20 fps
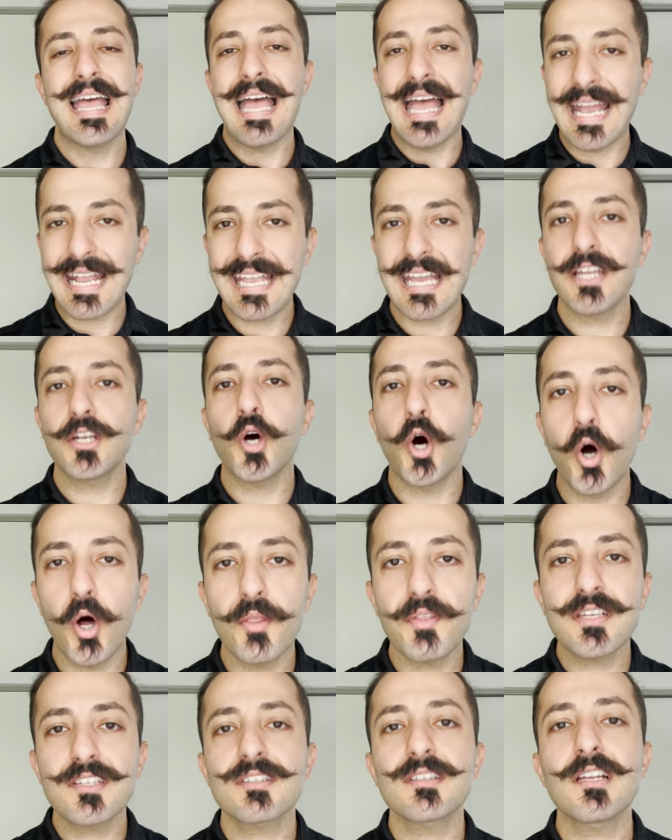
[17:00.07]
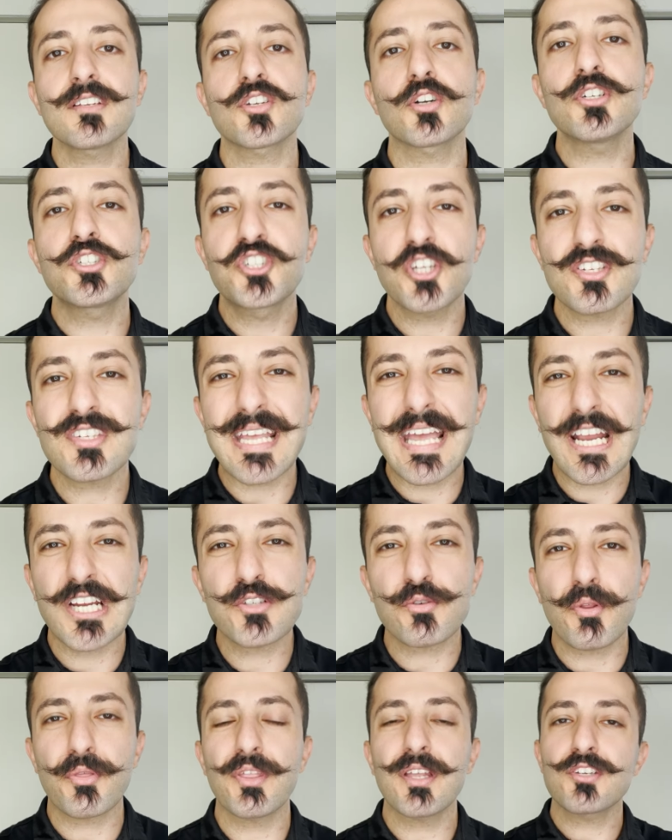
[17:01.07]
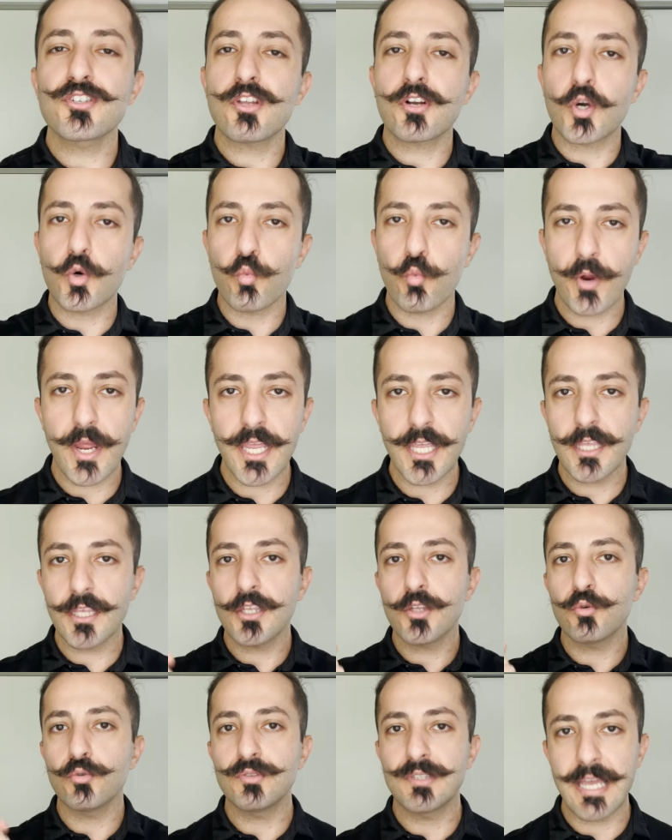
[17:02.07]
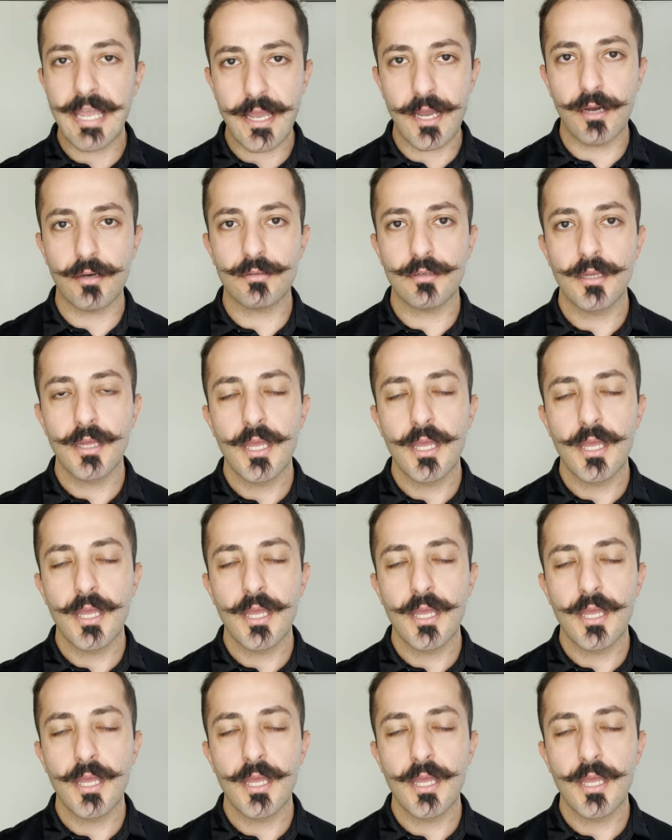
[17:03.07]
Again, all these things are just extra things that are weighing you down.